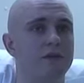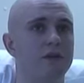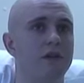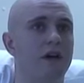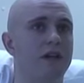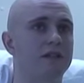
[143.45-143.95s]

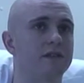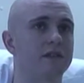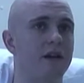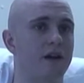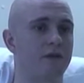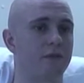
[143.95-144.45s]
nice
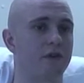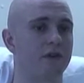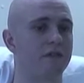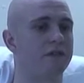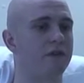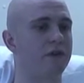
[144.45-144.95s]
home
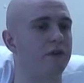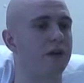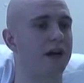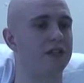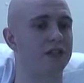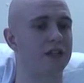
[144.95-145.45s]
cooked food
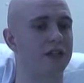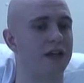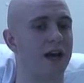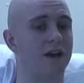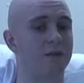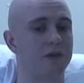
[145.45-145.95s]
actually
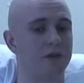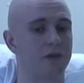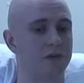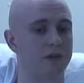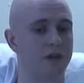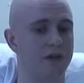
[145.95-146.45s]
helped the
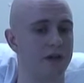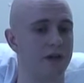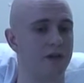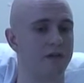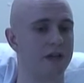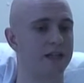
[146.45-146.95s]
nausea in a
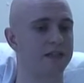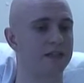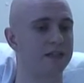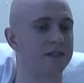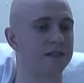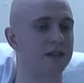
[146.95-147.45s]
lot of
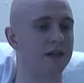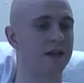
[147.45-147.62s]
cases.